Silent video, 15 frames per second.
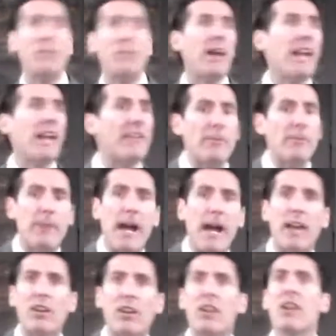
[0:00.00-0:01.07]
We might have a
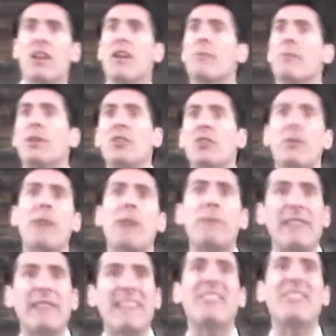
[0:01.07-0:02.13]
buyer, but you might
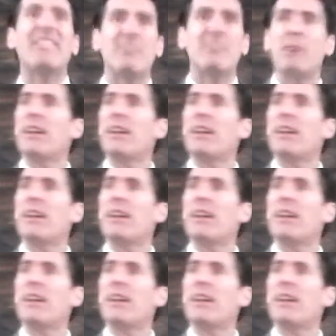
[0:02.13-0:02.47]
be leaving